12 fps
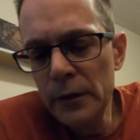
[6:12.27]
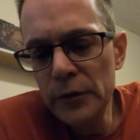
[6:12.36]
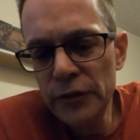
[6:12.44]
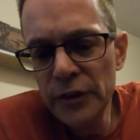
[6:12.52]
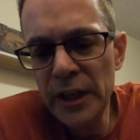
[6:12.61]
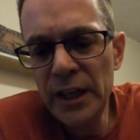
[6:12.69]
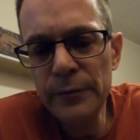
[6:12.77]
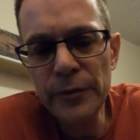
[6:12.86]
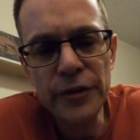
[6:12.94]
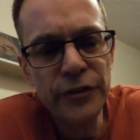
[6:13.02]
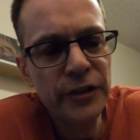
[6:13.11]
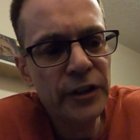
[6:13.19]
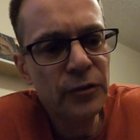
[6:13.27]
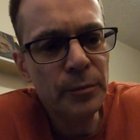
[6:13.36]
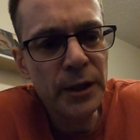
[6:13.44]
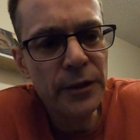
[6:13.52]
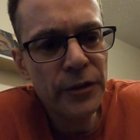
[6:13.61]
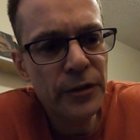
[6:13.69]
sign up to the
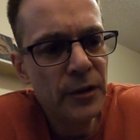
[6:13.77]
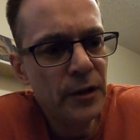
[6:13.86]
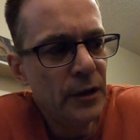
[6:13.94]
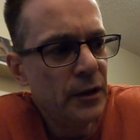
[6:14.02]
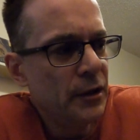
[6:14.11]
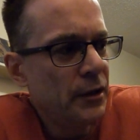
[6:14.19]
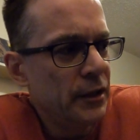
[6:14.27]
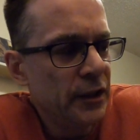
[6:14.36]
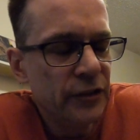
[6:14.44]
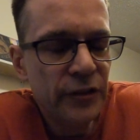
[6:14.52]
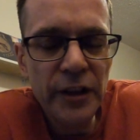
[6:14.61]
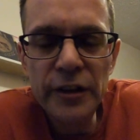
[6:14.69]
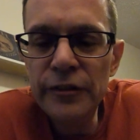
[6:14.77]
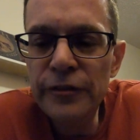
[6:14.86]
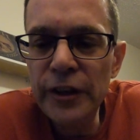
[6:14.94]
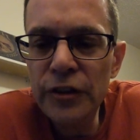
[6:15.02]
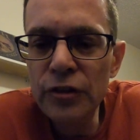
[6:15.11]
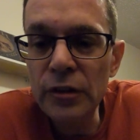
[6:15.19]
6-month extended
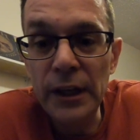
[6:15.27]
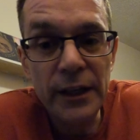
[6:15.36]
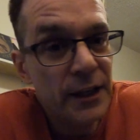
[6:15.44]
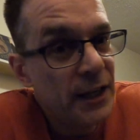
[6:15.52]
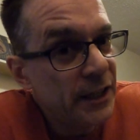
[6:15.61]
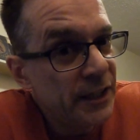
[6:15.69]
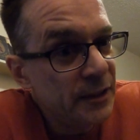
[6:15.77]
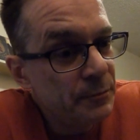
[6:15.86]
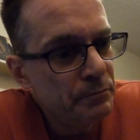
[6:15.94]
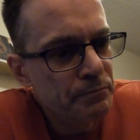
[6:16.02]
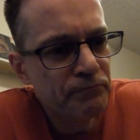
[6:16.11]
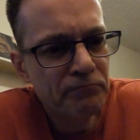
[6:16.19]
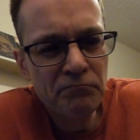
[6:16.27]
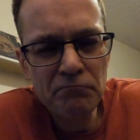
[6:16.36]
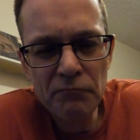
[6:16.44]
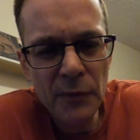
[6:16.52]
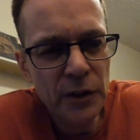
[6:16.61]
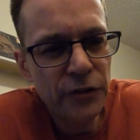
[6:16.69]
feature like I did,
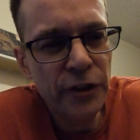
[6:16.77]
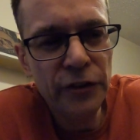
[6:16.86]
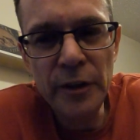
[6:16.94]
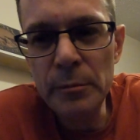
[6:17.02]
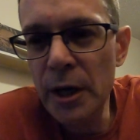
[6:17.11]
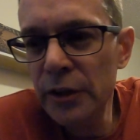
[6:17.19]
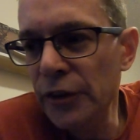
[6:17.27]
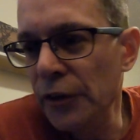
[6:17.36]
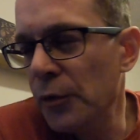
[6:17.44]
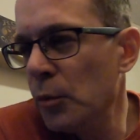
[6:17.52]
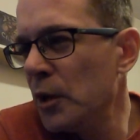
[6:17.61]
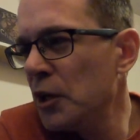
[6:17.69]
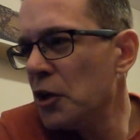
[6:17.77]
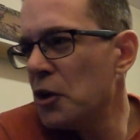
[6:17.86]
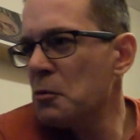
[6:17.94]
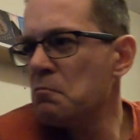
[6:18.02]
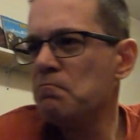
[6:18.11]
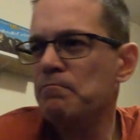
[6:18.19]
$60 out the
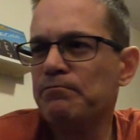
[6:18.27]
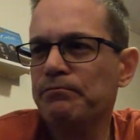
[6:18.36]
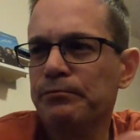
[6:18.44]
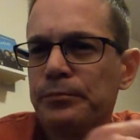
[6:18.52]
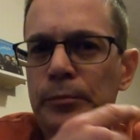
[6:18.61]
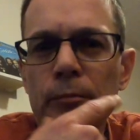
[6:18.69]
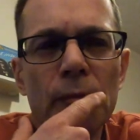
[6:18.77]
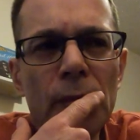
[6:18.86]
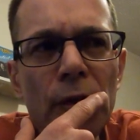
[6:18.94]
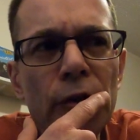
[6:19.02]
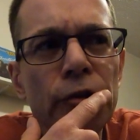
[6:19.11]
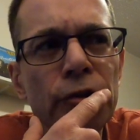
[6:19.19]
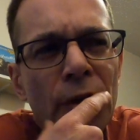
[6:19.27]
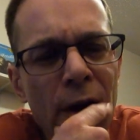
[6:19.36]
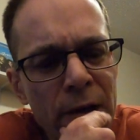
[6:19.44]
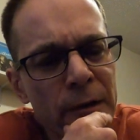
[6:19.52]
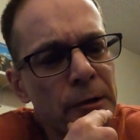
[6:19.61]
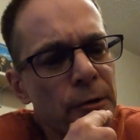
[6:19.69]
window, you're
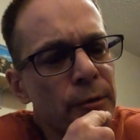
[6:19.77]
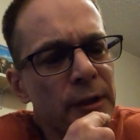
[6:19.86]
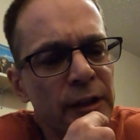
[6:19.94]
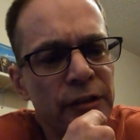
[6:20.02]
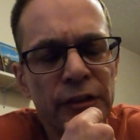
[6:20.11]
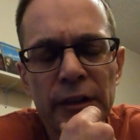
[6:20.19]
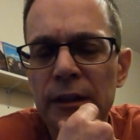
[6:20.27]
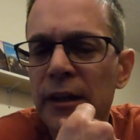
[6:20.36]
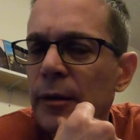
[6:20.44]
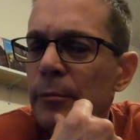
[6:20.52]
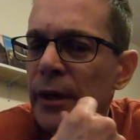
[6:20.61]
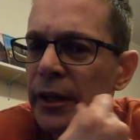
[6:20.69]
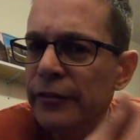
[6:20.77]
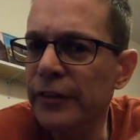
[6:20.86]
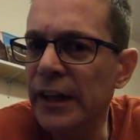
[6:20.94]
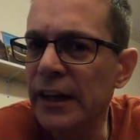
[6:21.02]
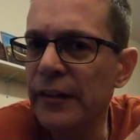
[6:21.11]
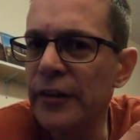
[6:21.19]
not going to really see a lot of
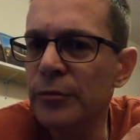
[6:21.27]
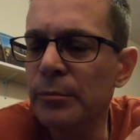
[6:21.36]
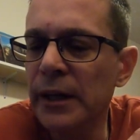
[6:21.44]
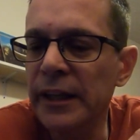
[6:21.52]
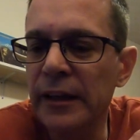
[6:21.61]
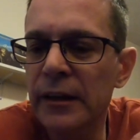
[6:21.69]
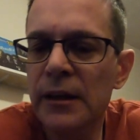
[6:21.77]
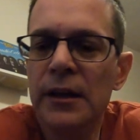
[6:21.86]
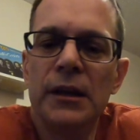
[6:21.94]
benefit out of this money.